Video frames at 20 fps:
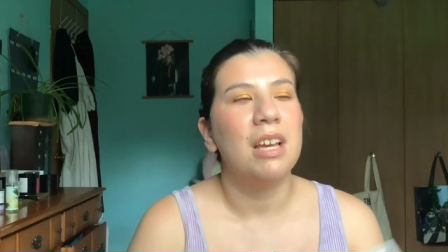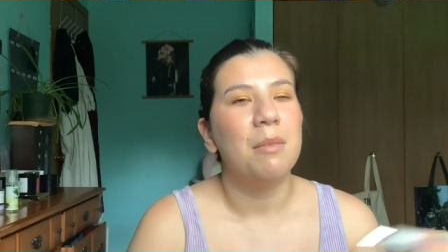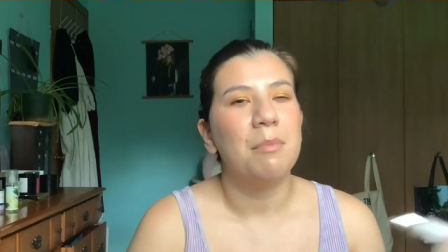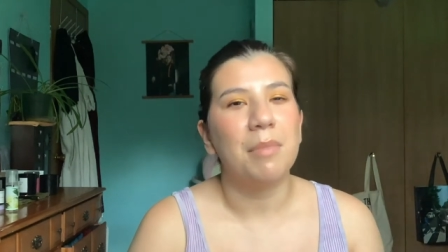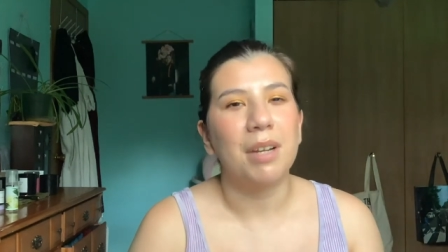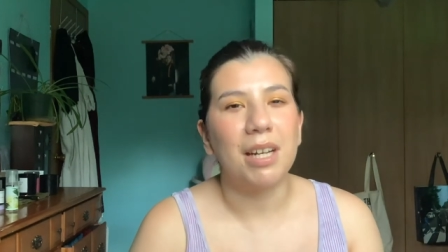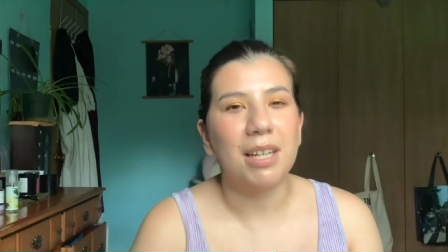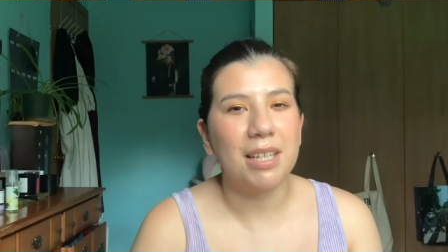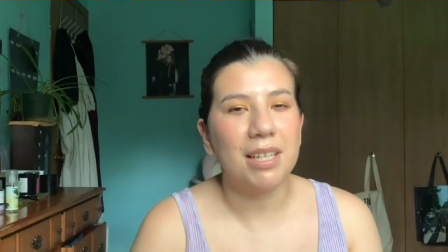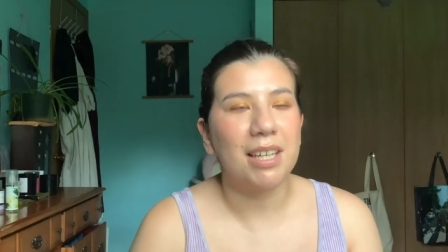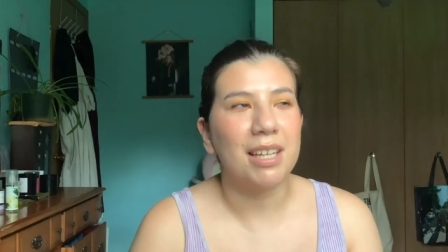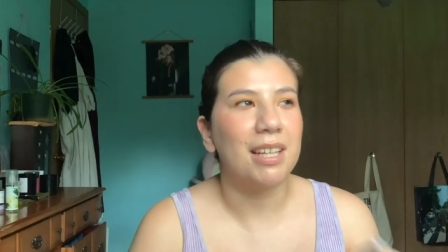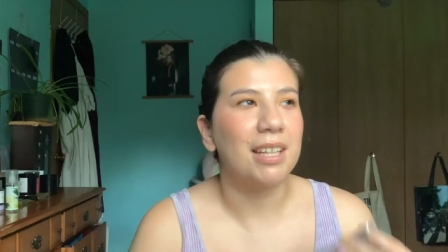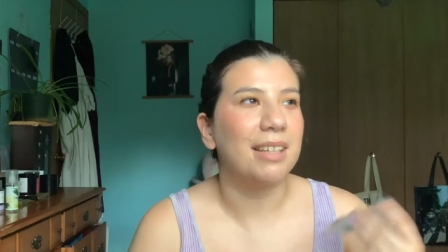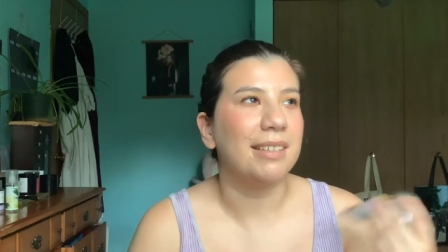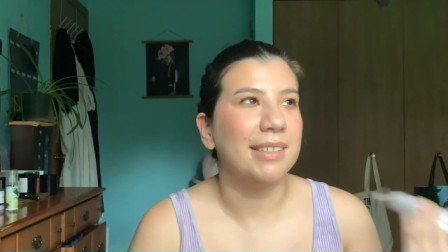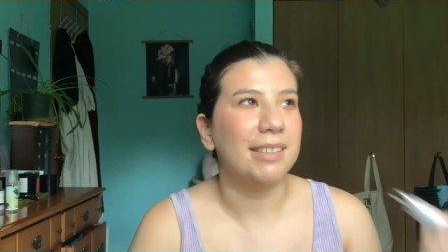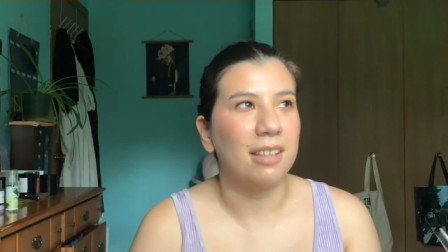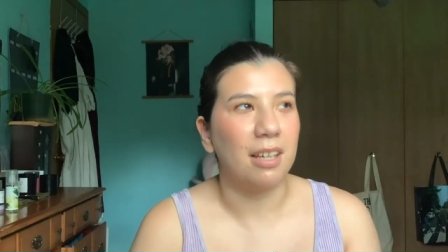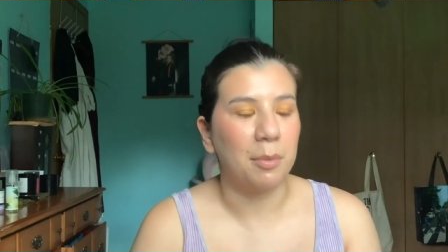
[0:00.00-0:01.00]
but I didn't get it
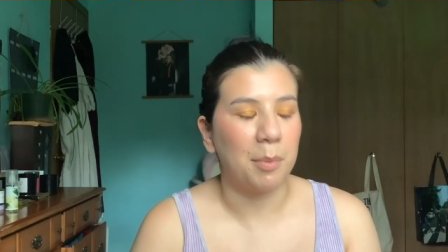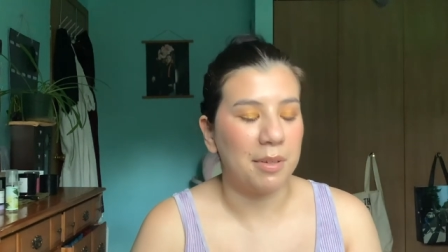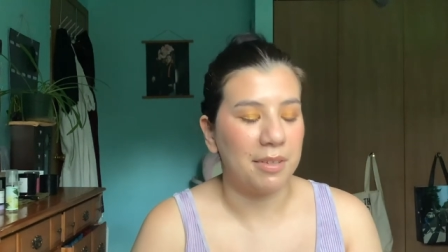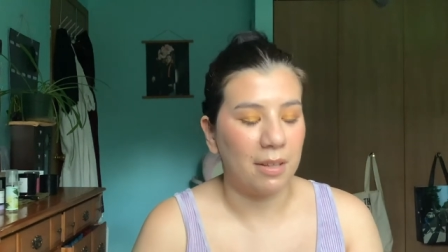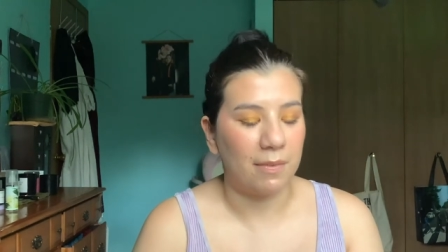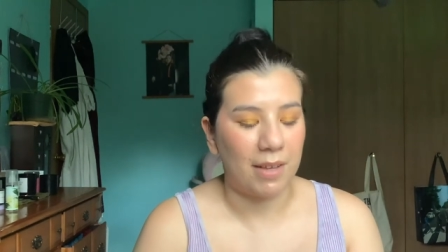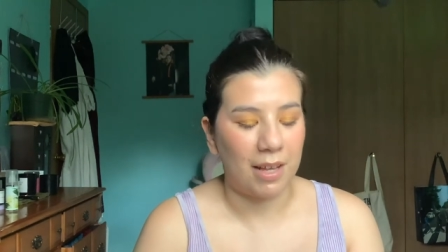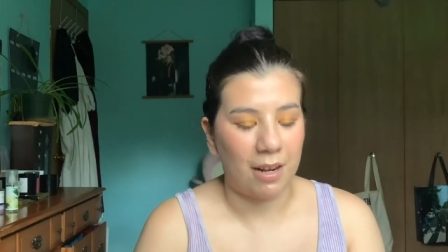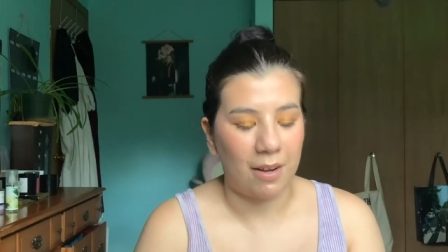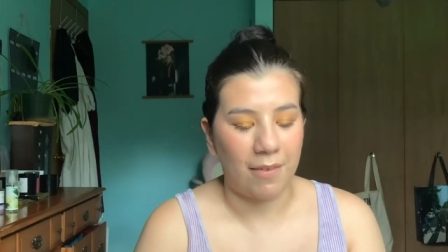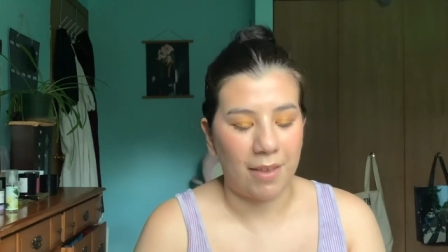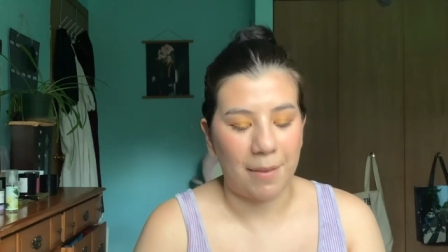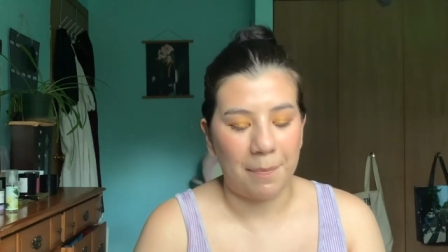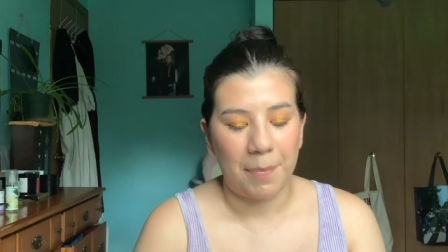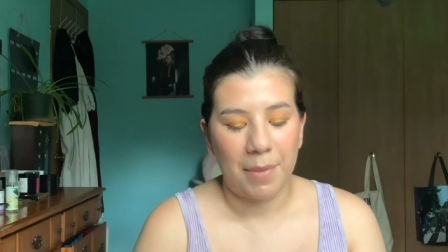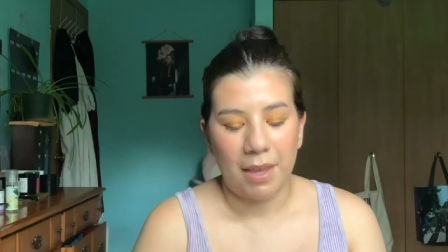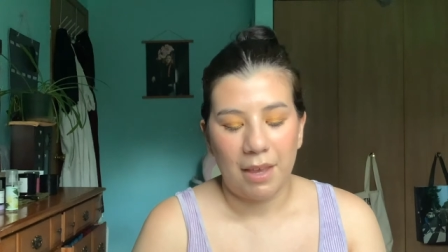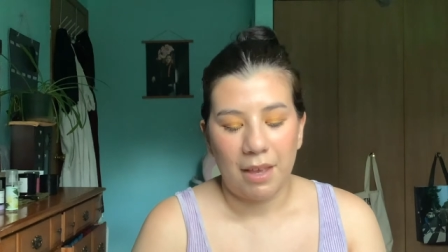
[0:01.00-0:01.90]
because I talked myself out of it.